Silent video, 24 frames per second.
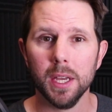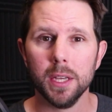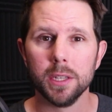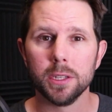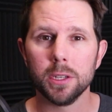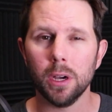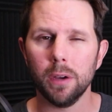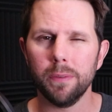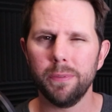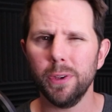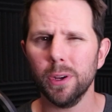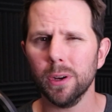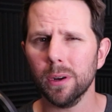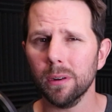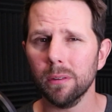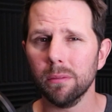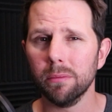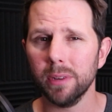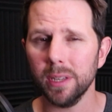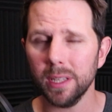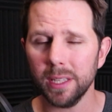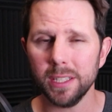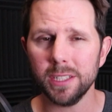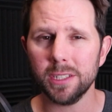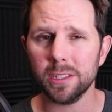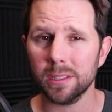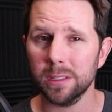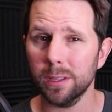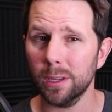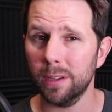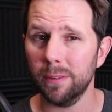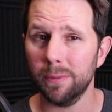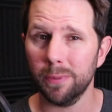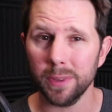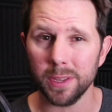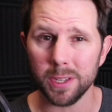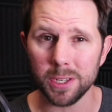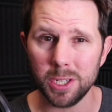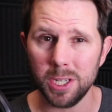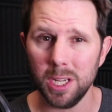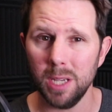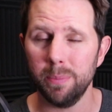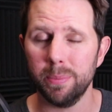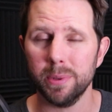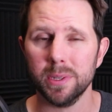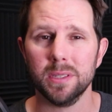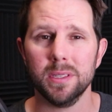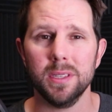So if you're really just looking for the
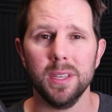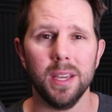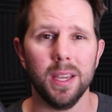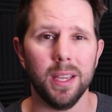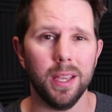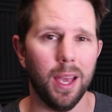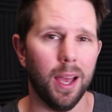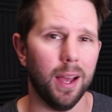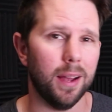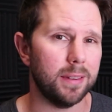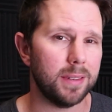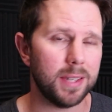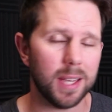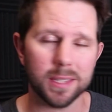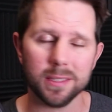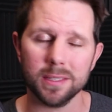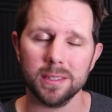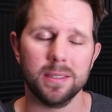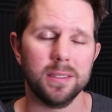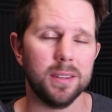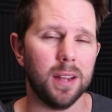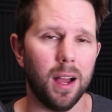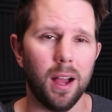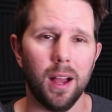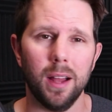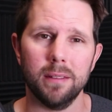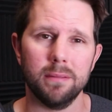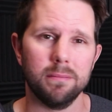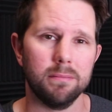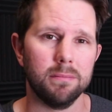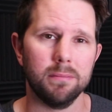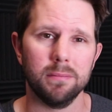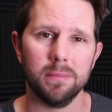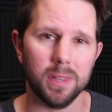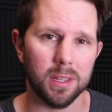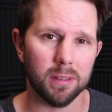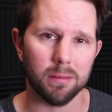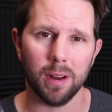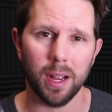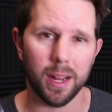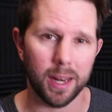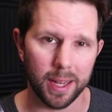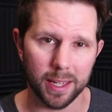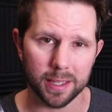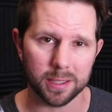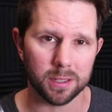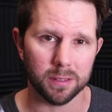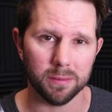cheapest thing, yeah, Tesla's not the right
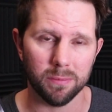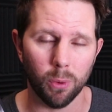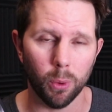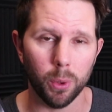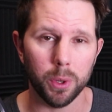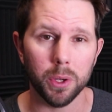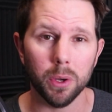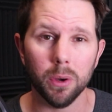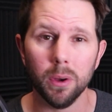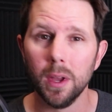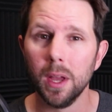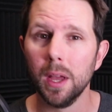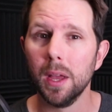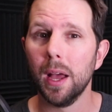answer for you.